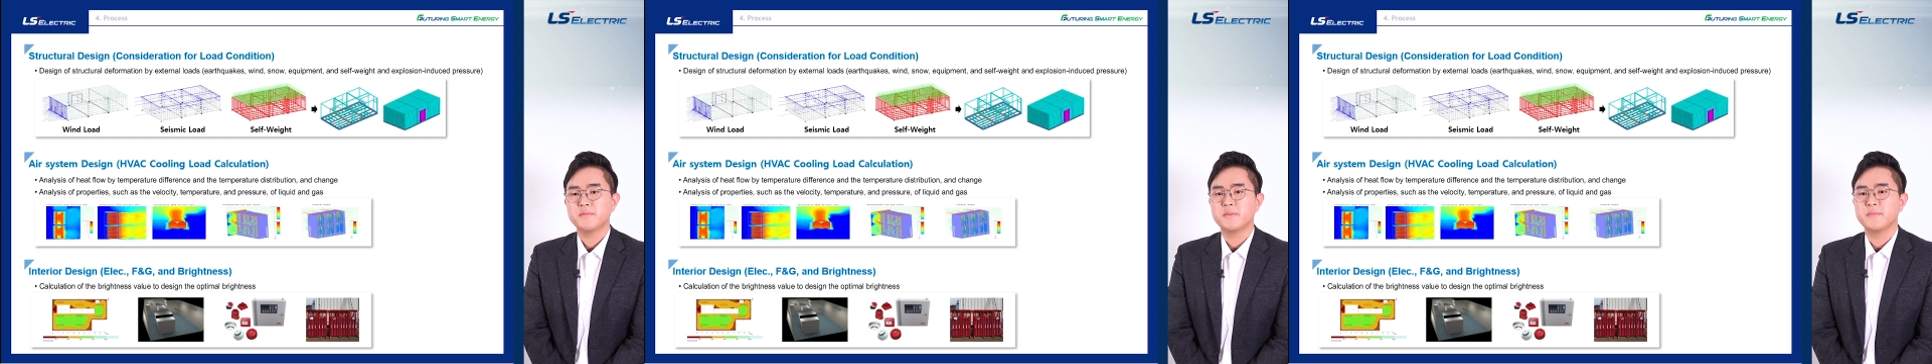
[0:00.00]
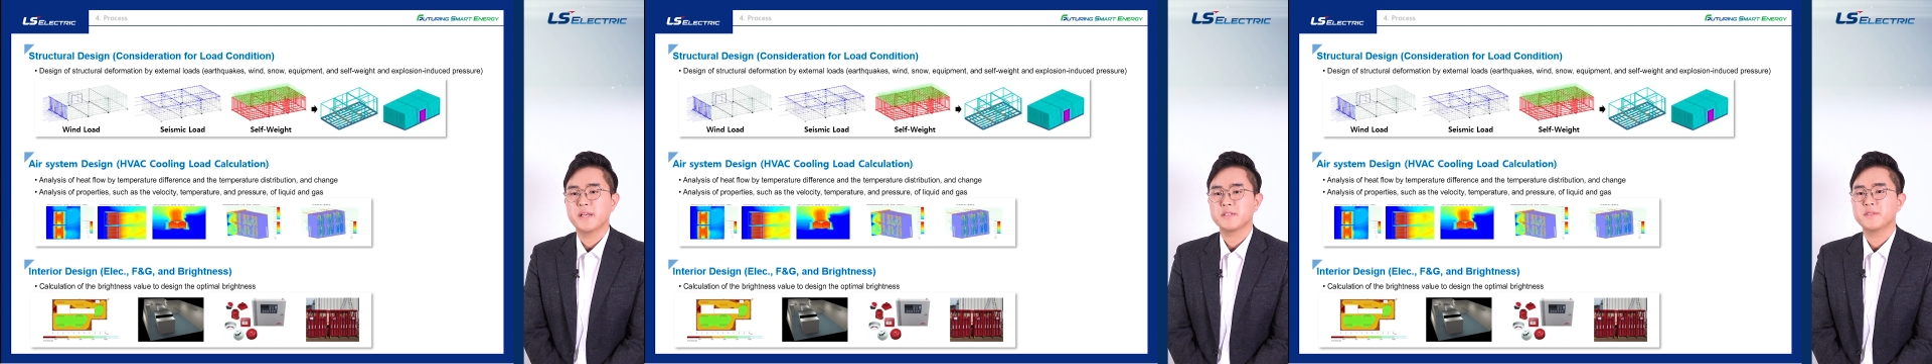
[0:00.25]

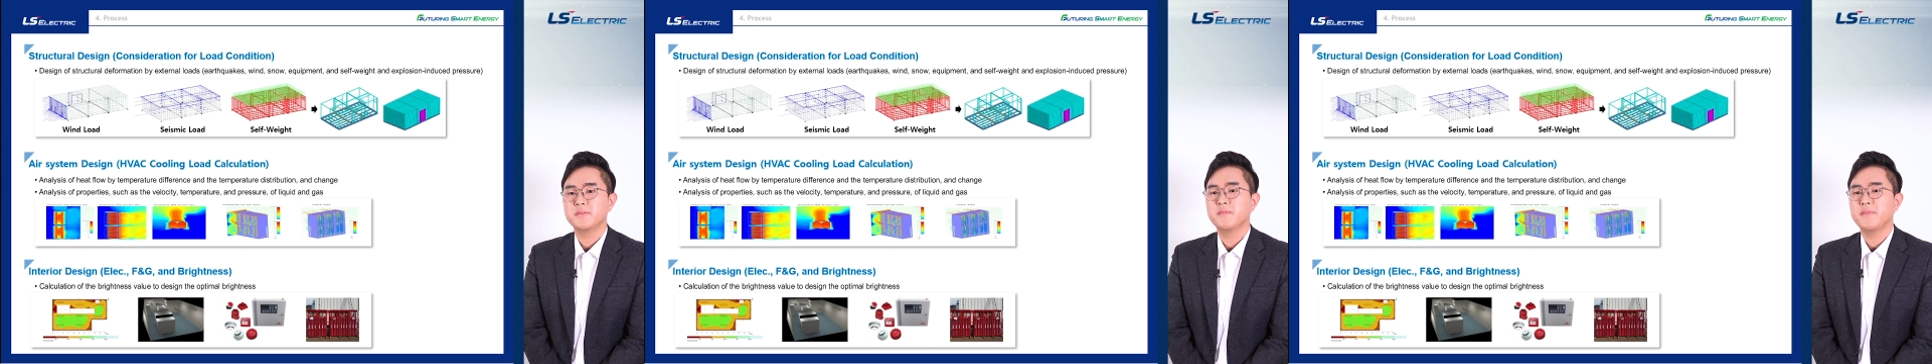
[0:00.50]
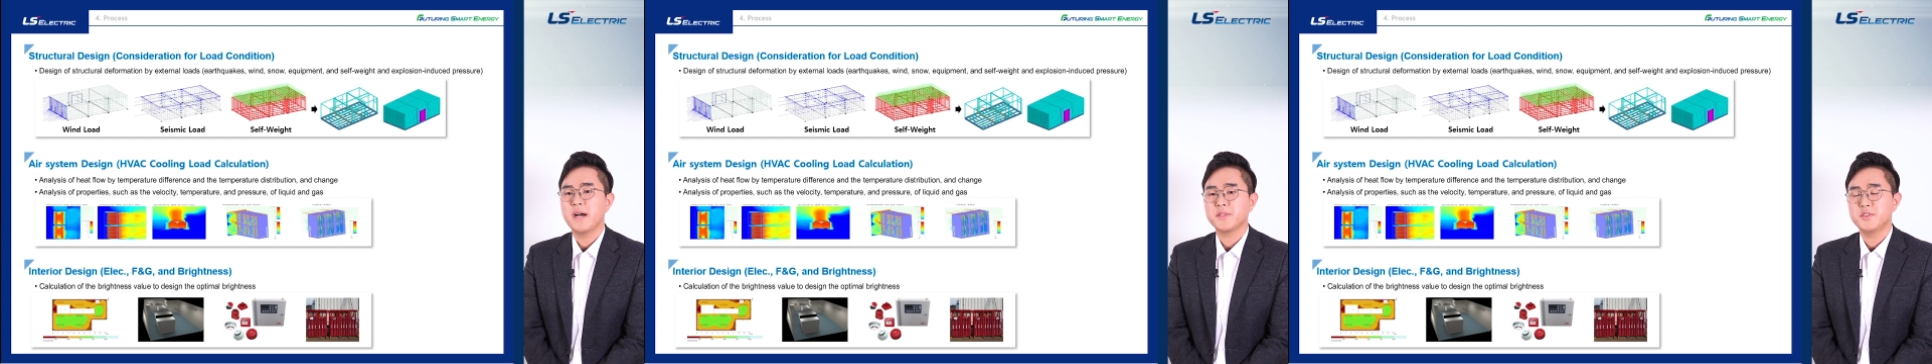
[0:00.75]
from external
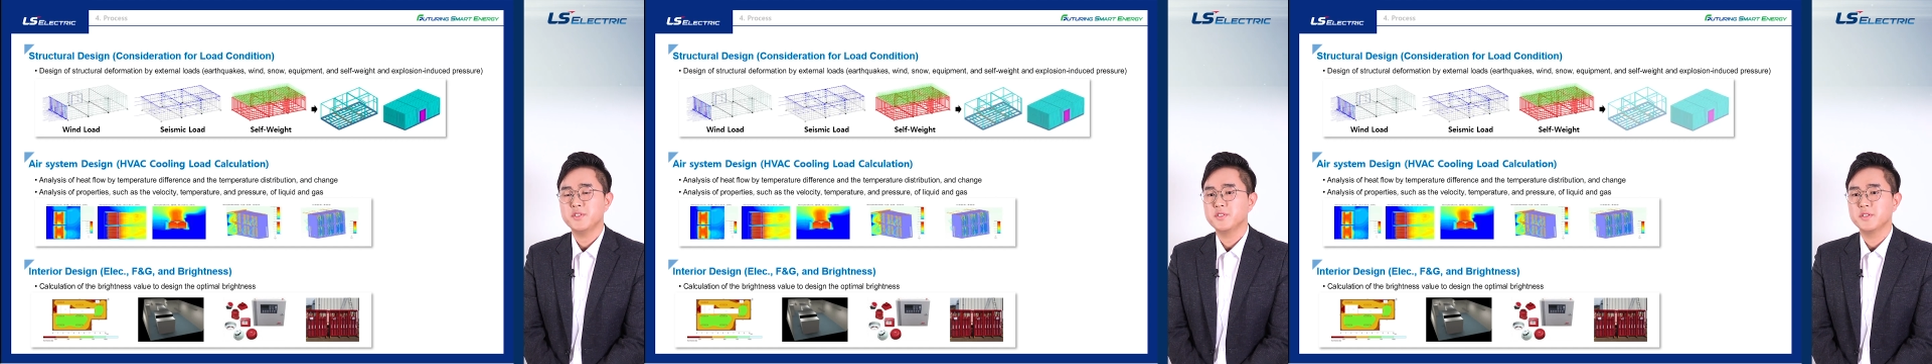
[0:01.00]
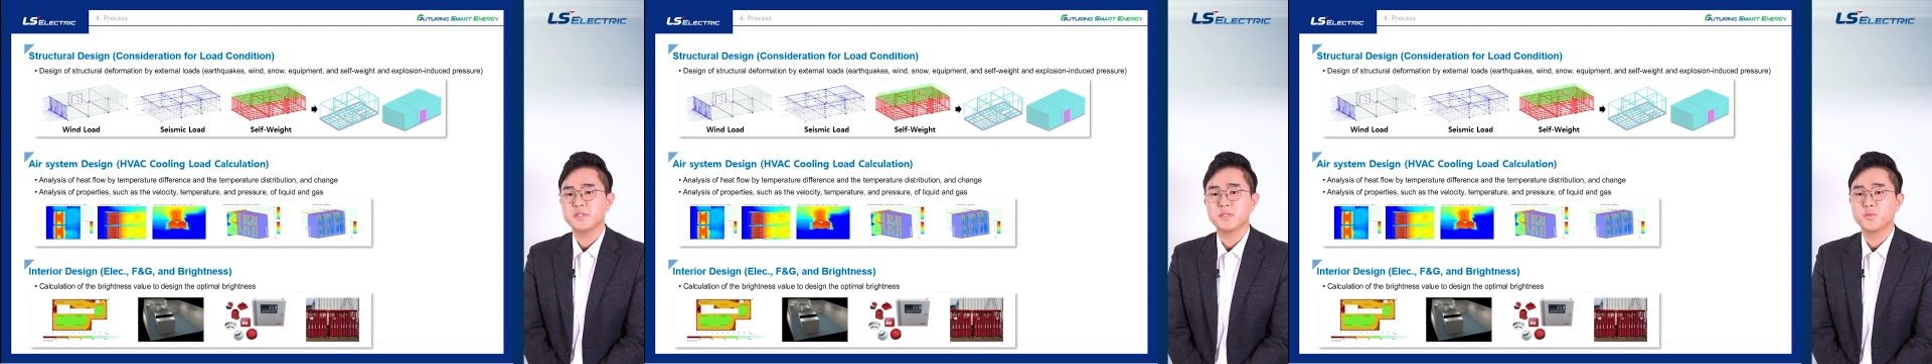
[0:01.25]
factors
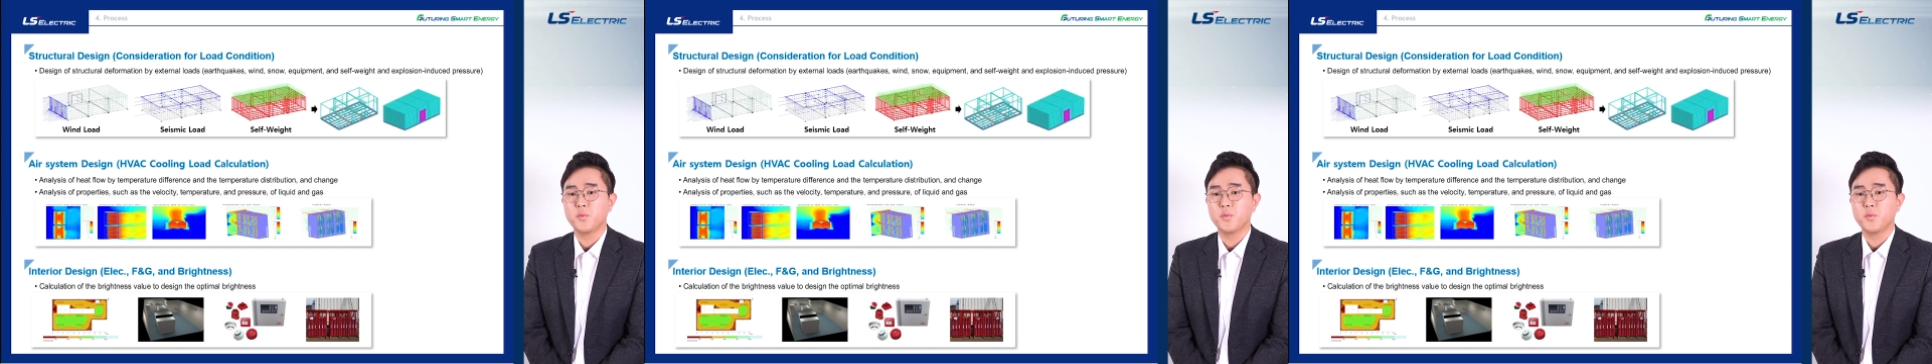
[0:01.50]
such as